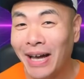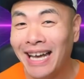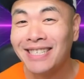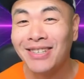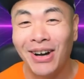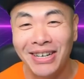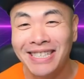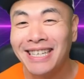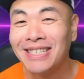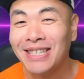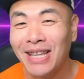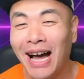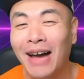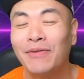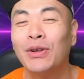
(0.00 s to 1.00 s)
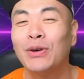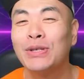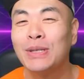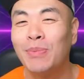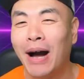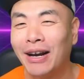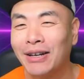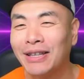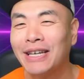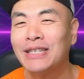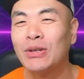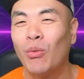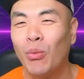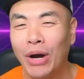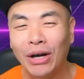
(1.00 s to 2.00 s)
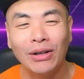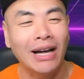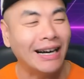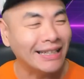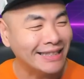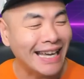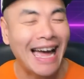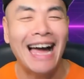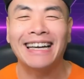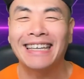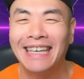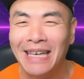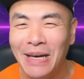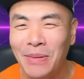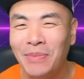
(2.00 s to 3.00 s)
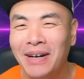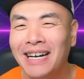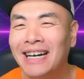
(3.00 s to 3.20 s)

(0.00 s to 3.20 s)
As long as he's alive, those Spiderlings will attack him.